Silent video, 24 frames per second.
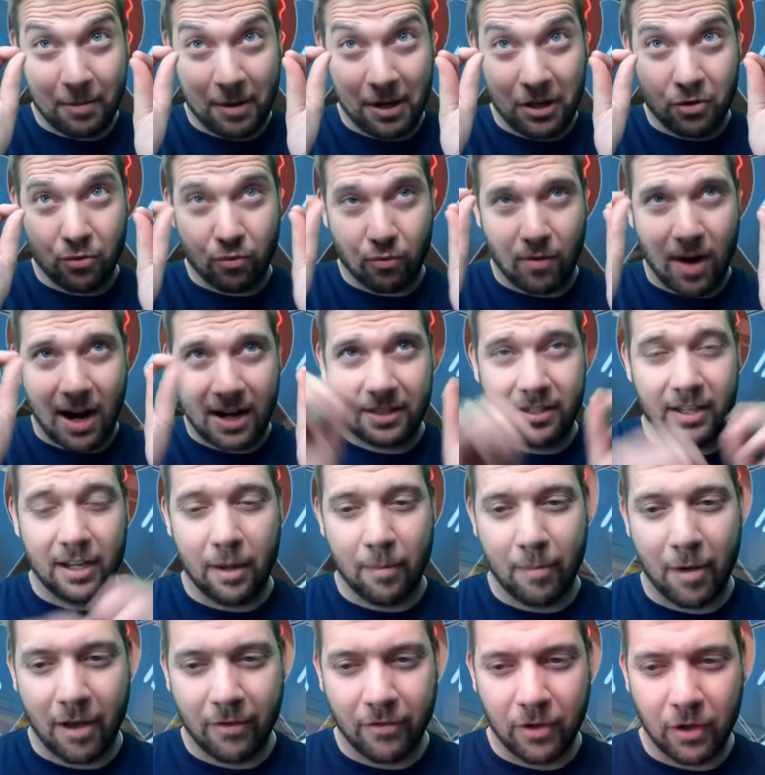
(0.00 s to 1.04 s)
to be directly
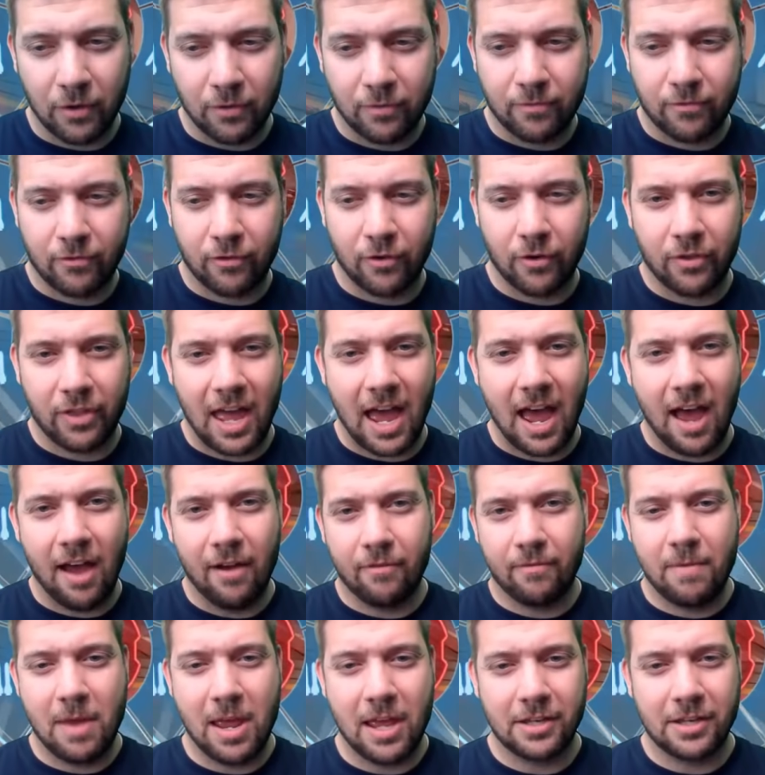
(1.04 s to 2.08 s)
above you for that
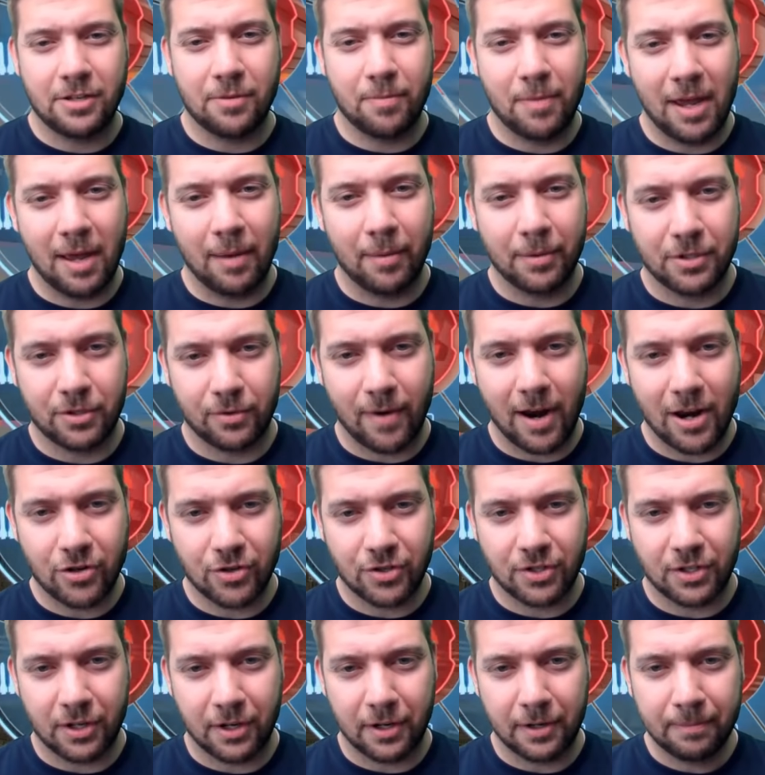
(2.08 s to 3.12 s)
hit to be able to
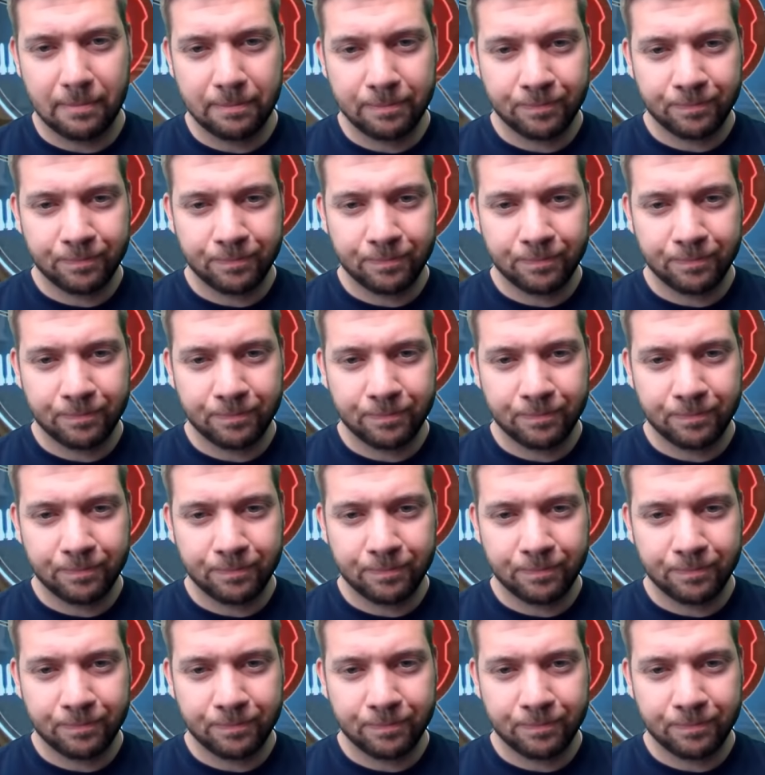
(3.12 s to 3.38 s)
register.